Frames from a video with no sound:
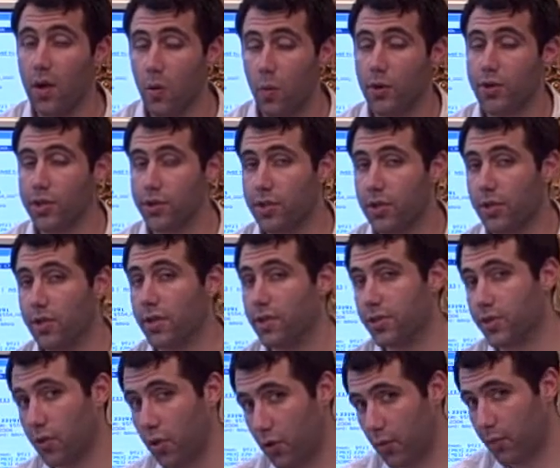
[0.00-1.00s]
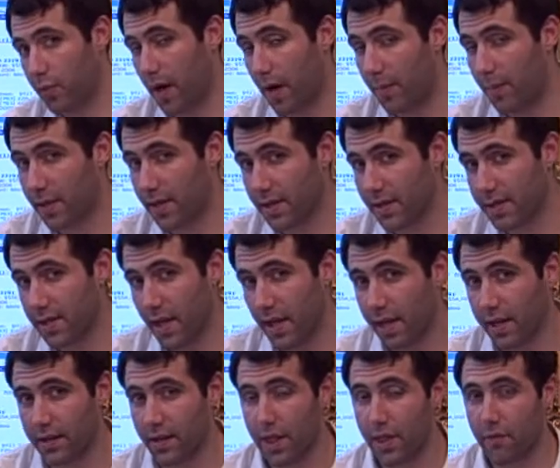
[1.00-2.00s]
We just looked at sold properties
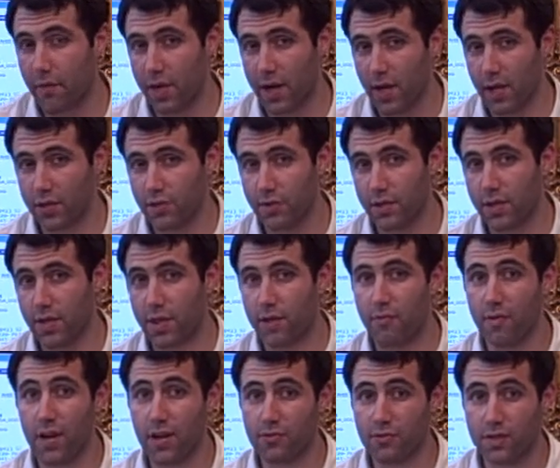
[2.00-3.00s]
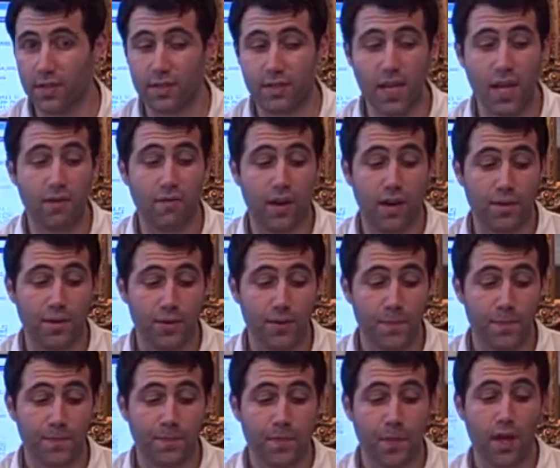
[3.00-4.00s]
selling in the 300 to 310 range.
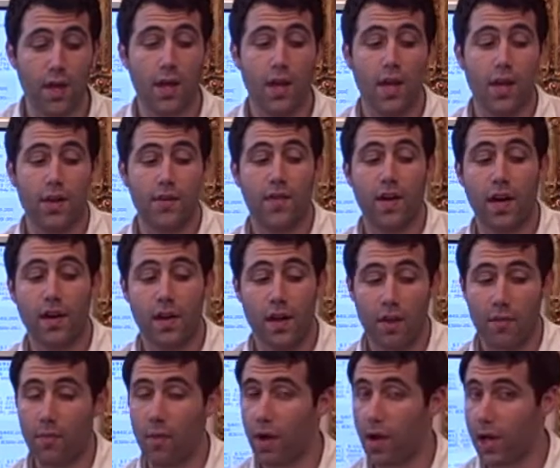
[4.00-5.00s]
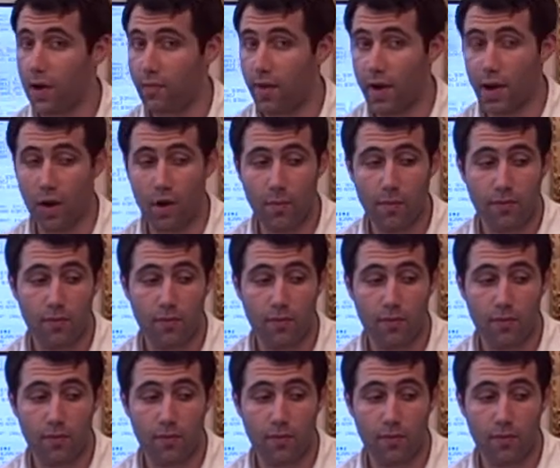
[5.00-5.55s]
You've got another market rate home,